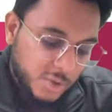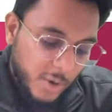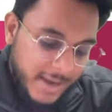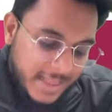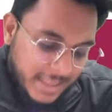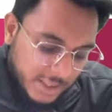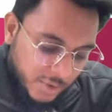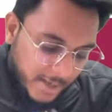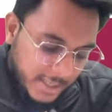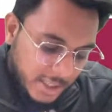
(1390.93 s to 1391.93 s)
So in the
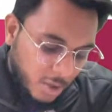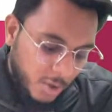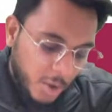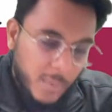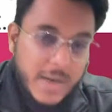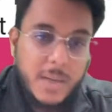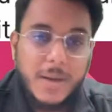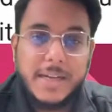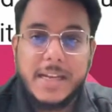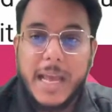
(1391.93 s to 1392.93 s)
strategic autonomy and
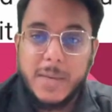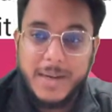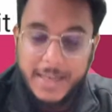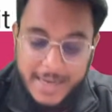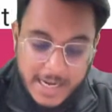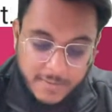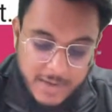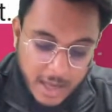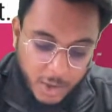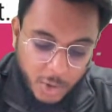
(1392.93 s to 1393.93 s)
multi-alignment, again,
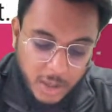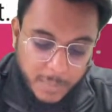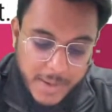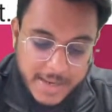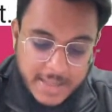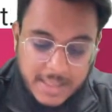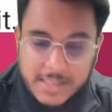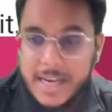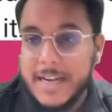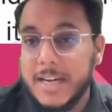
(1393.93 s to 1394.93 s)
we are not picking the
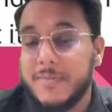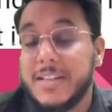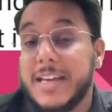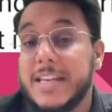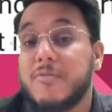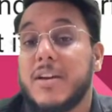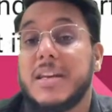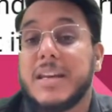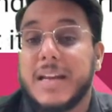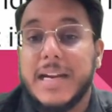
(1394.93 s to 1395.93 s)
side with any
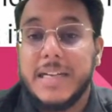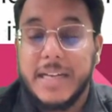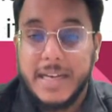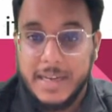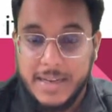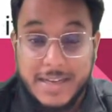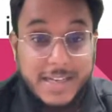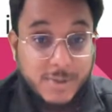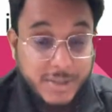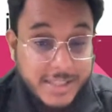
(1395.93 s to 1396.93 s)
one country.
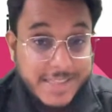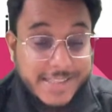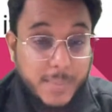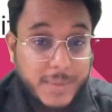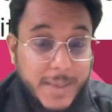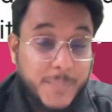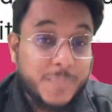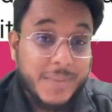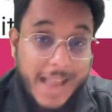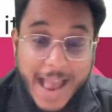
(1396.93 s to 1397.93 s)
So this is something,
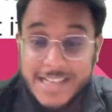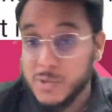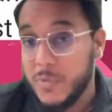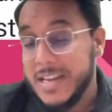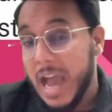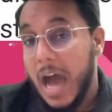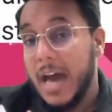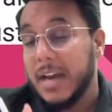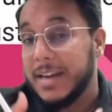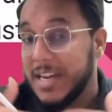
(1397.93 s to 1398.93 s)
as we
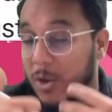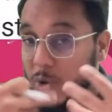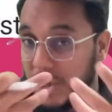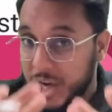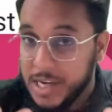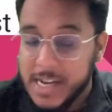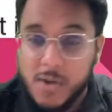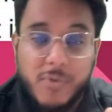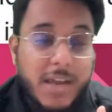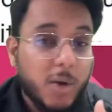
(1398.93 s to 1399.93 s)
are
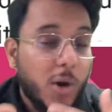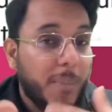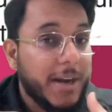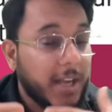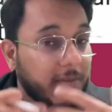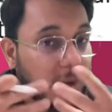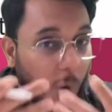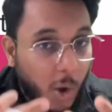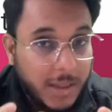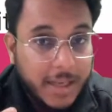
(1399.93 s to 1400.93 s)
negotiating, we are cooperating with
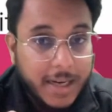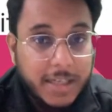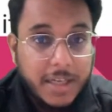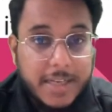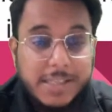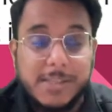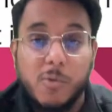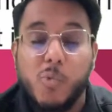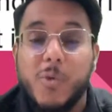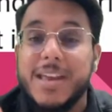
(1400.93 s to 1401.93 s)
all the countries,
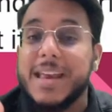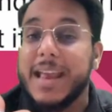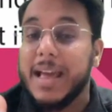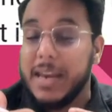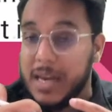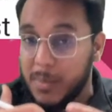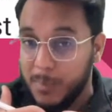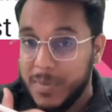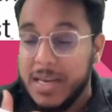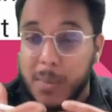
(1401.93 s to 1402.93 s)
we can
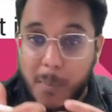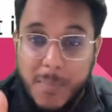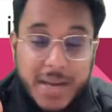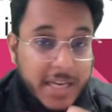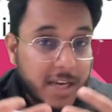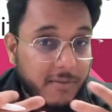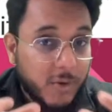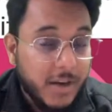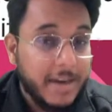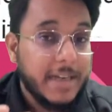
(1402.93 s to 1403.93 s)
be
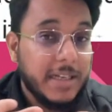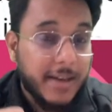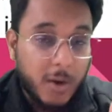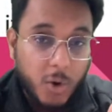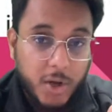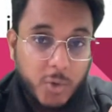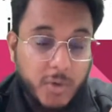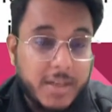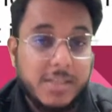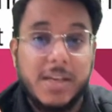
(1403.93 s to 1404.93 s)
meaningful
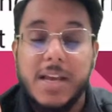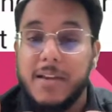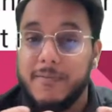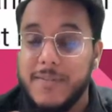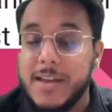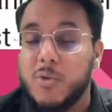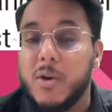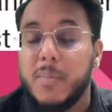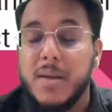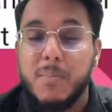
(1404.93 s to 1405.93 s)
interlocutors, we
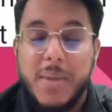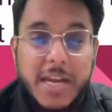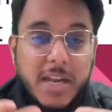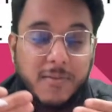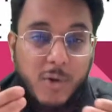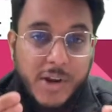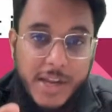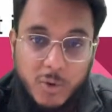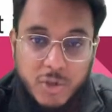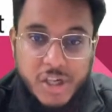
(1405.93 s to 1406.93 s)
could be meaningful
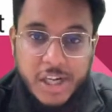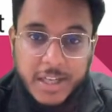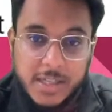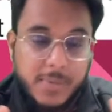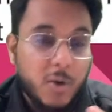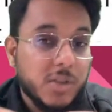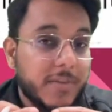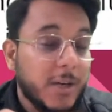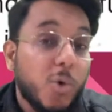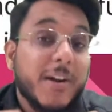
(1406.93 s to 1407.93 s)
negotiators, because
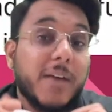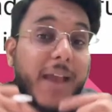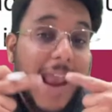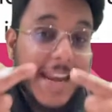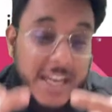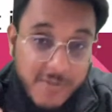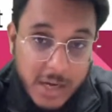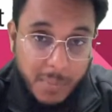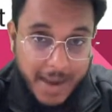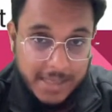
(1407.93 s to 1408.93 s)
we don't have any
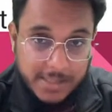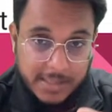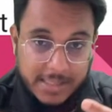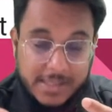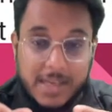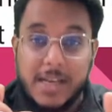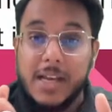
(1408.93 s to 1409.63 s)
one biasness.